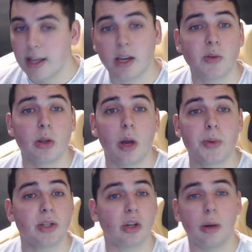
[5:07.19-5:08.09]
gives you the
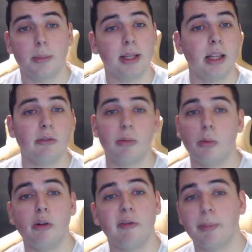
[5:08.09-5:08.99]
option to completely
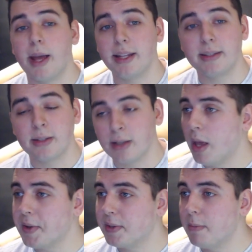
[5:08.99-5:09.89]
remove PEDs,
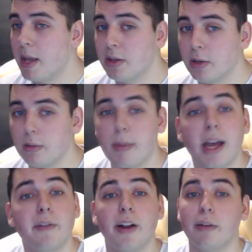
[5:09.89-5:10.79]
whilst Menu,
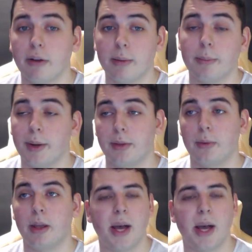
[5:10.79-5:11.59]
my favourite by the way,